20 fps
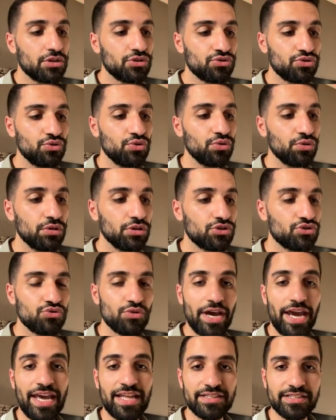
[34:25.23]
tool
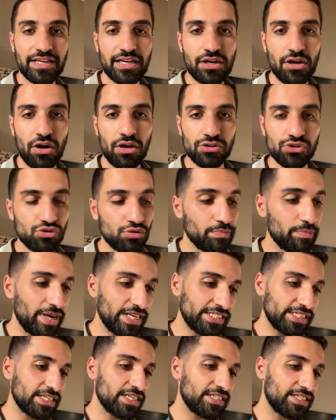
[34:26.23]
to end the call. So
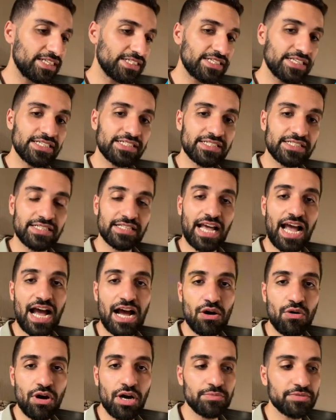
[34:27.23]
basically this is
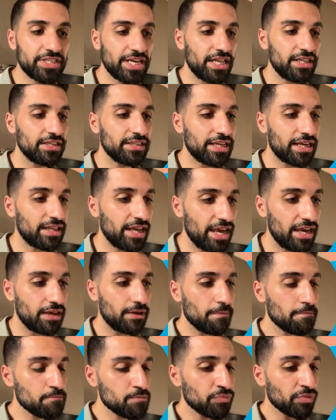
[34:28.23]
how I'm telling that, hey,
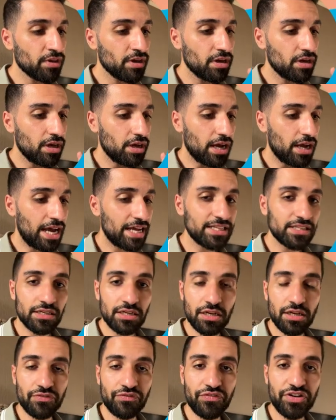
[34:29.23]

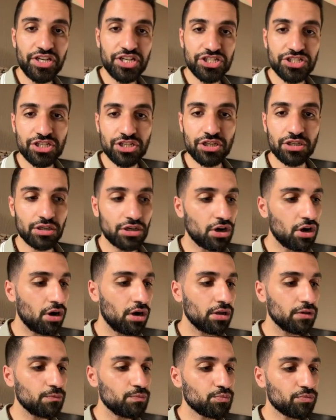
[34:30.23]
finish the
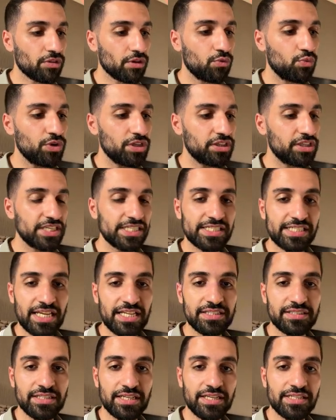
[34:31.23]
call with this
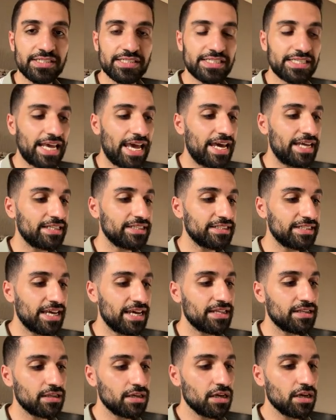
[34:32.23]
sentence and
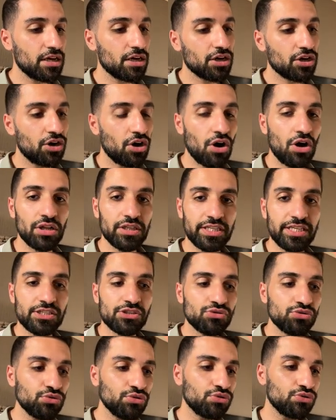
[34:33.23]
then call
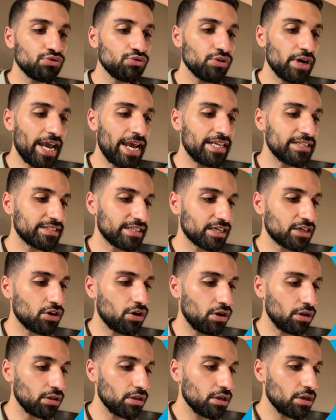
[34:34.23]
this tool to end the
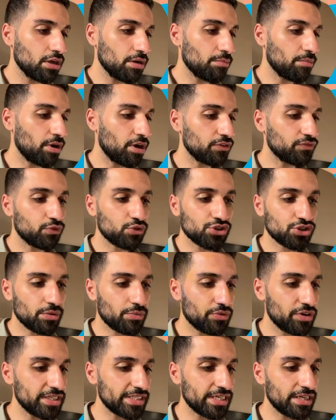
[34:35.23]
call. But for
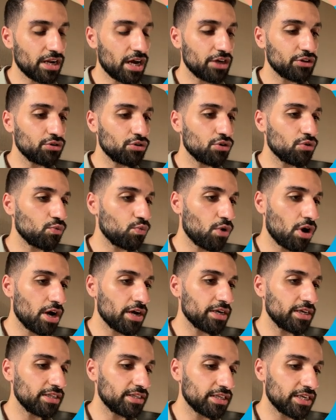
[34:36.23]
some reason, I don't know
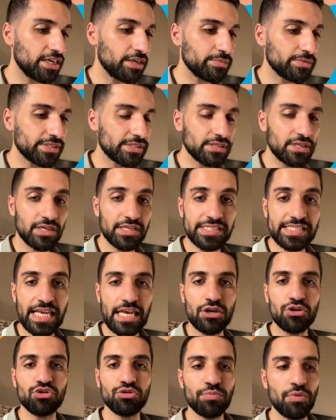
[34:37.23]
why it keeps
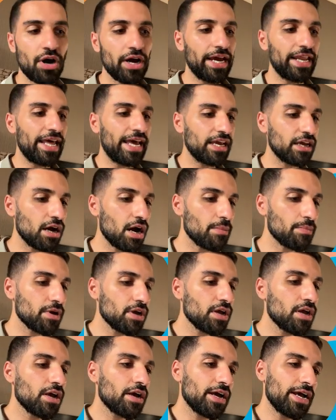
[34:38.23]
saying goodbye and hang up,
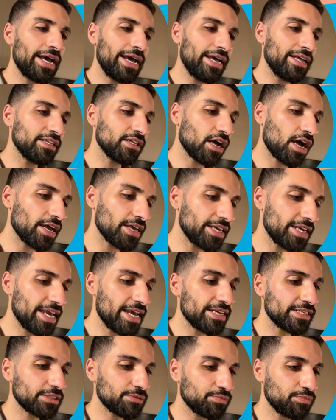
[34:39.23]
and I
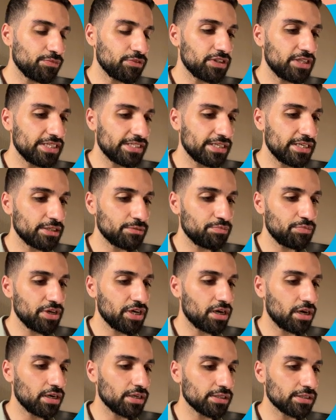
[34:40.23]
guess this is
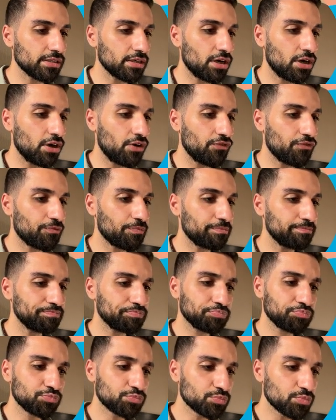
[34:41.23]
because of
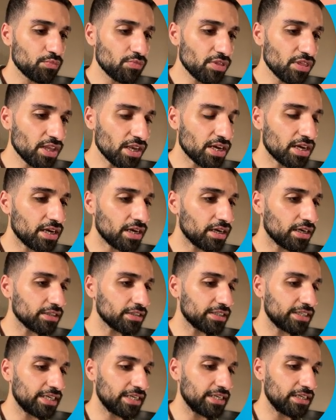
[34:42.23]

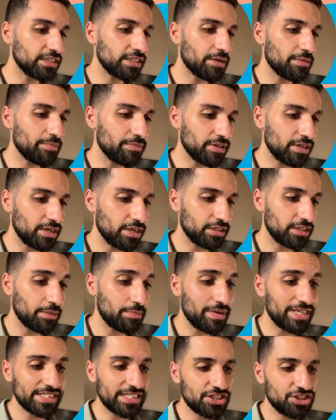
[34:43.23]
the
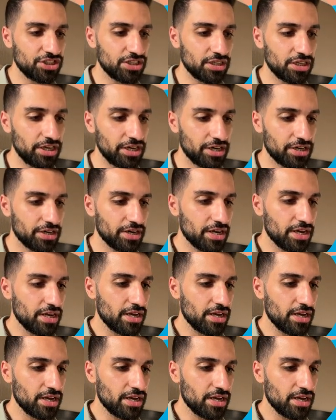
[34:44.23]
messaging here.